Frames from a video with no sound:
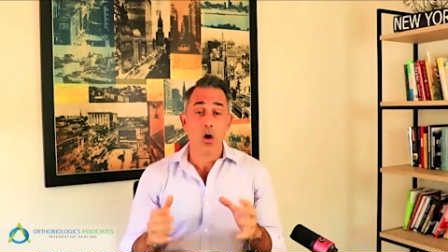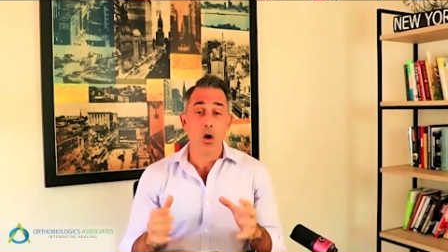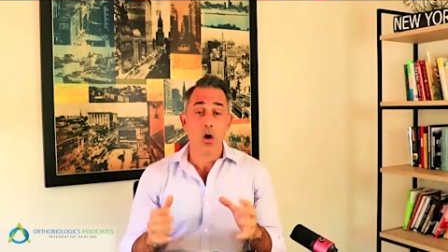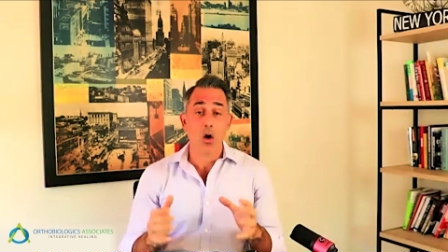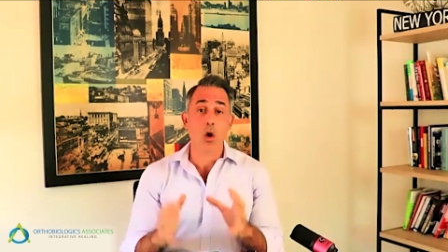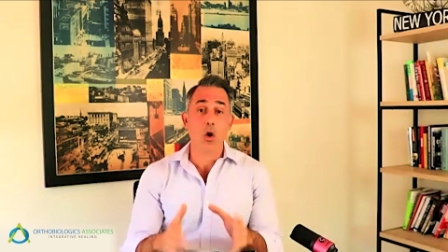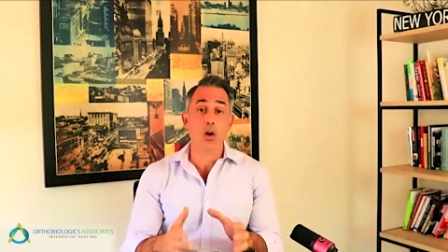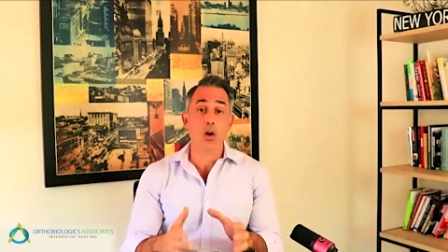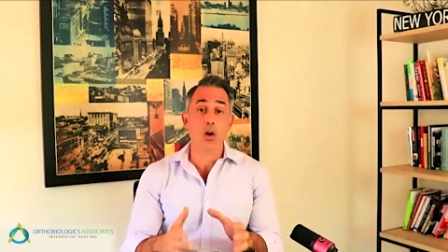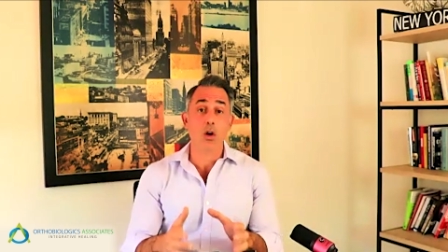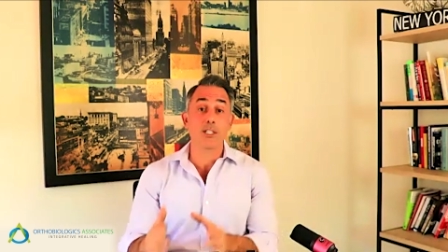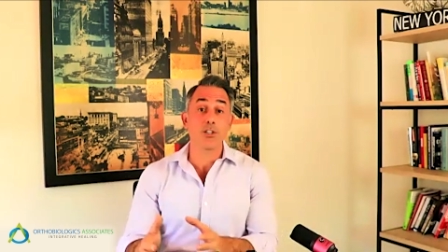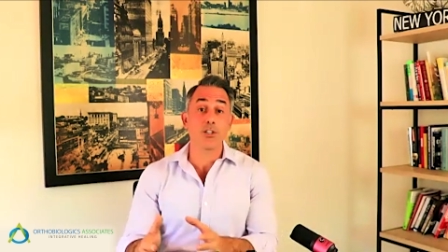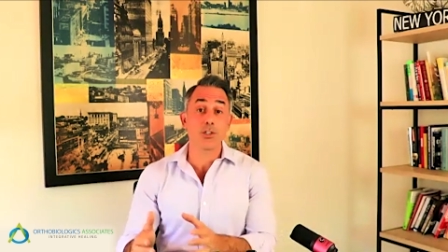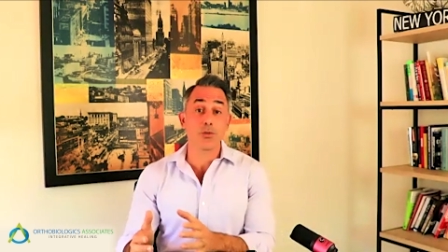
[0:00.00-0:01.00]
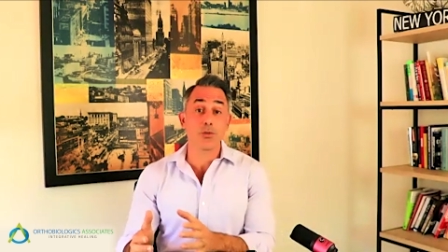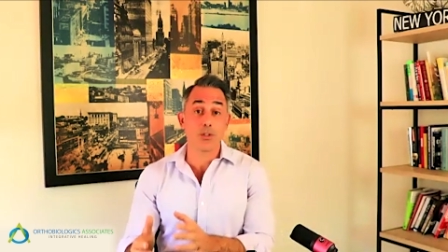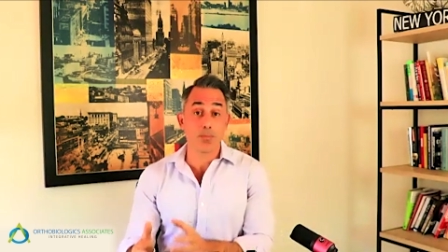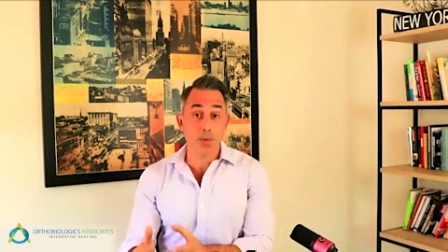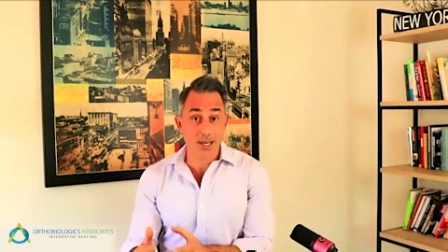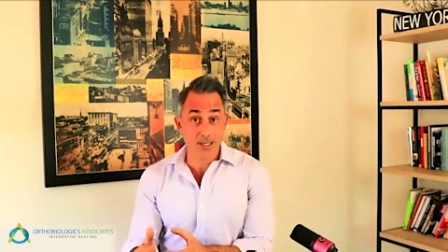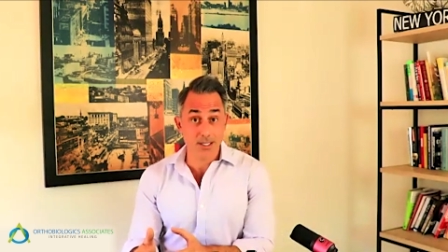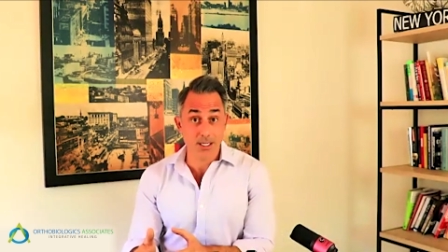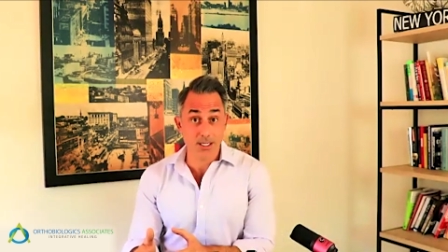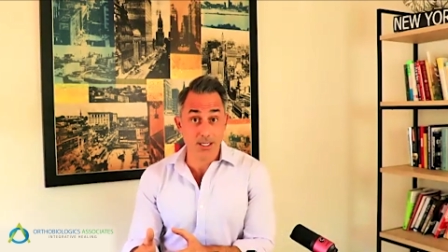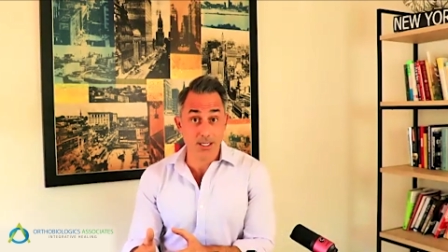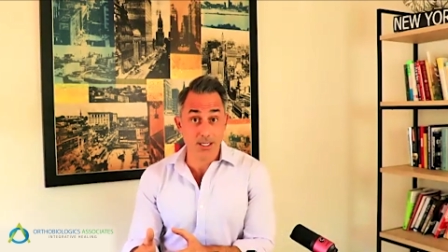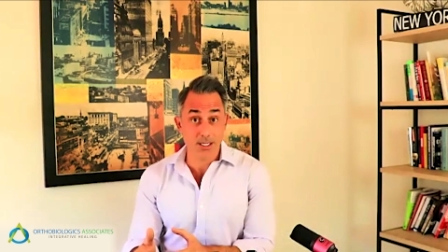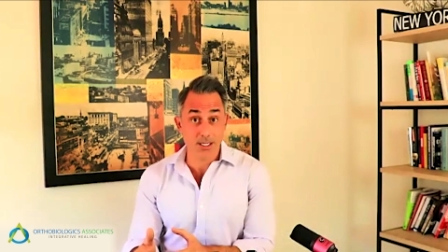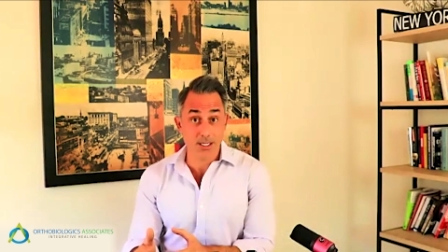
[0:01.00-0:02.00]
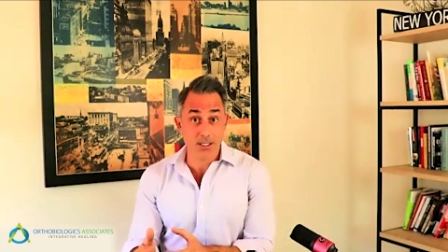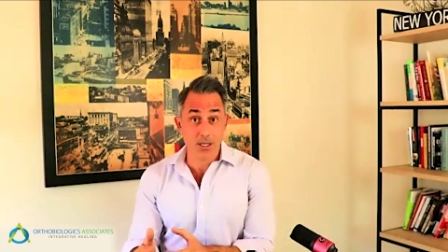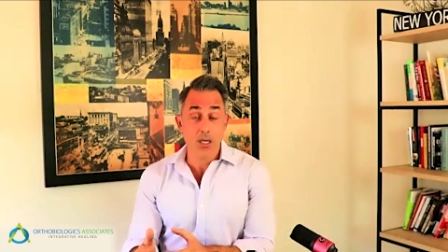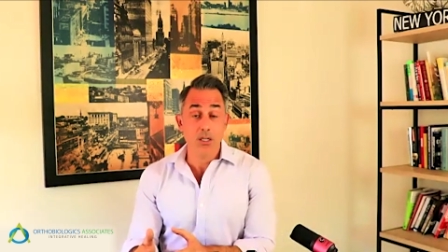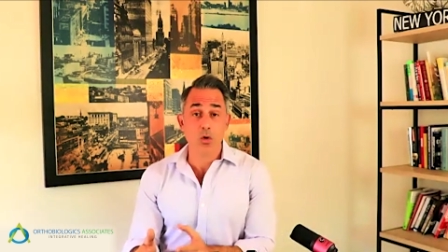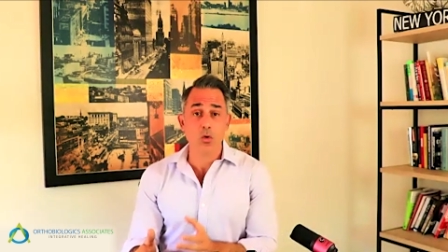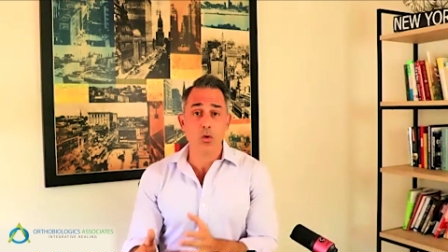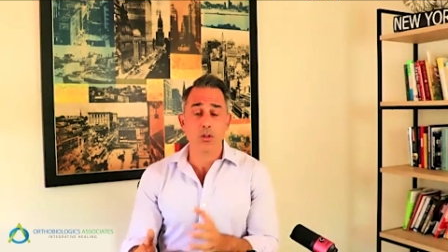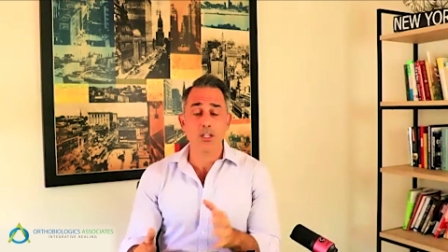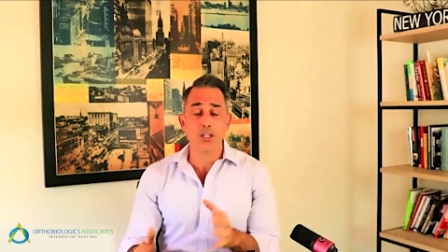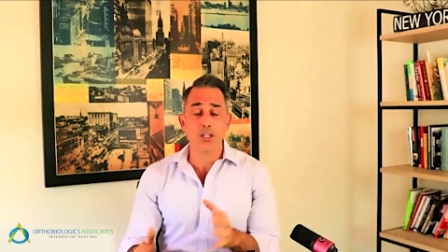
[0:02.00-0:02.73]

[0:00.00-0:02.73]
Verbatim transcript: target tissue dependent. So